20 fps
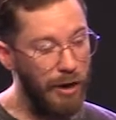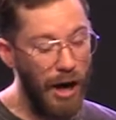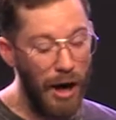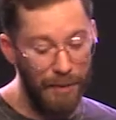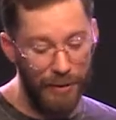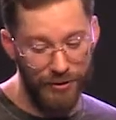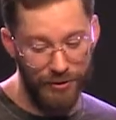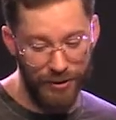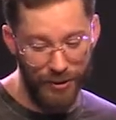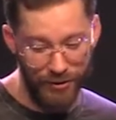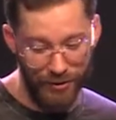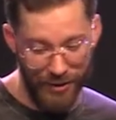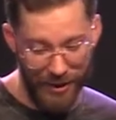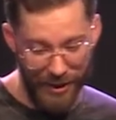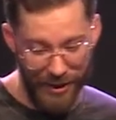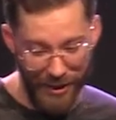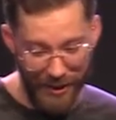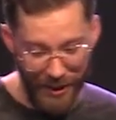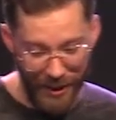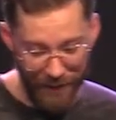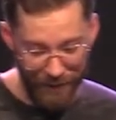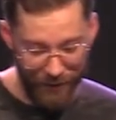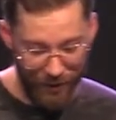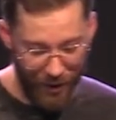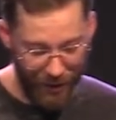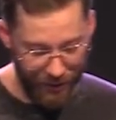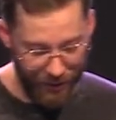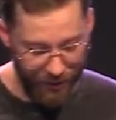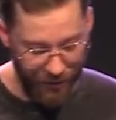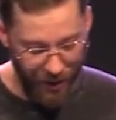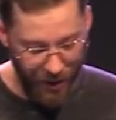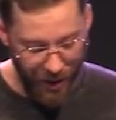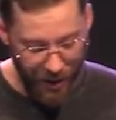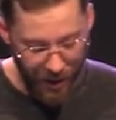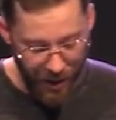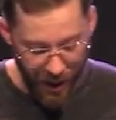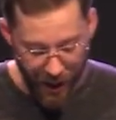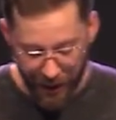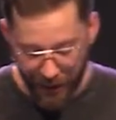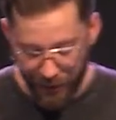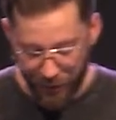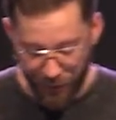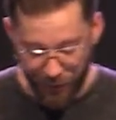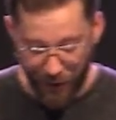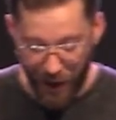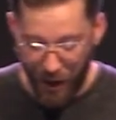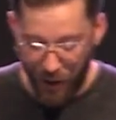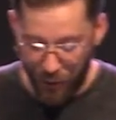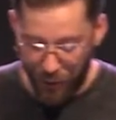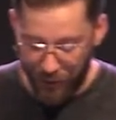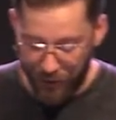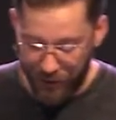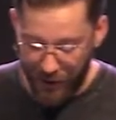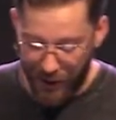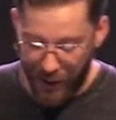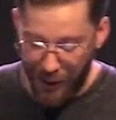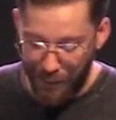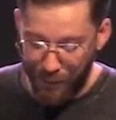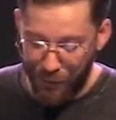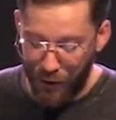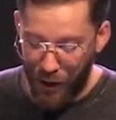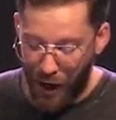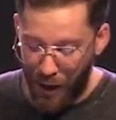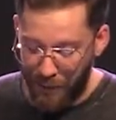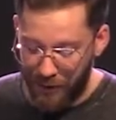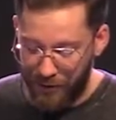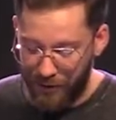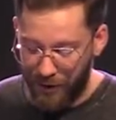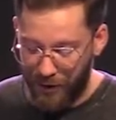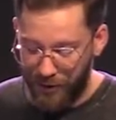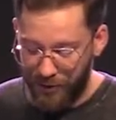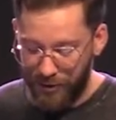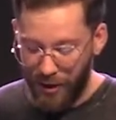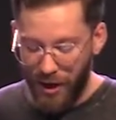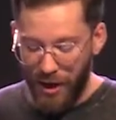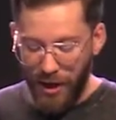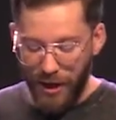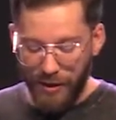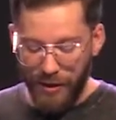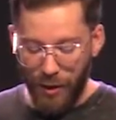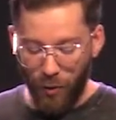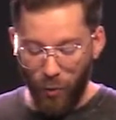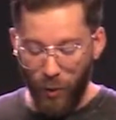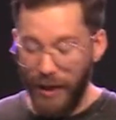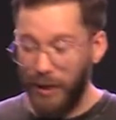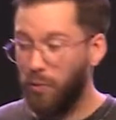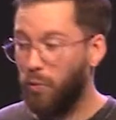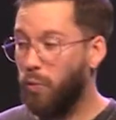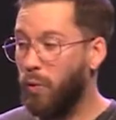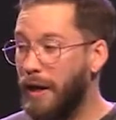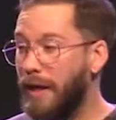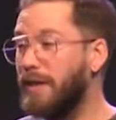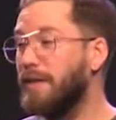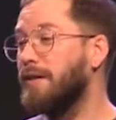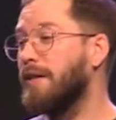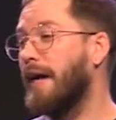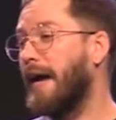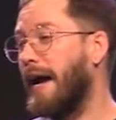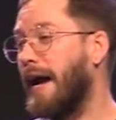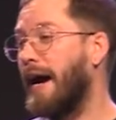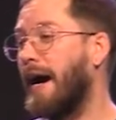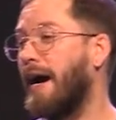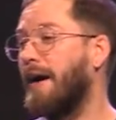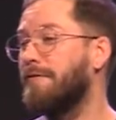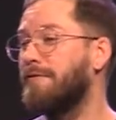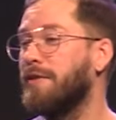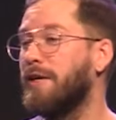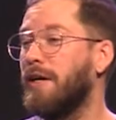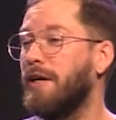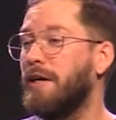promises that he gives us, uh, his followers. And he promises that we will have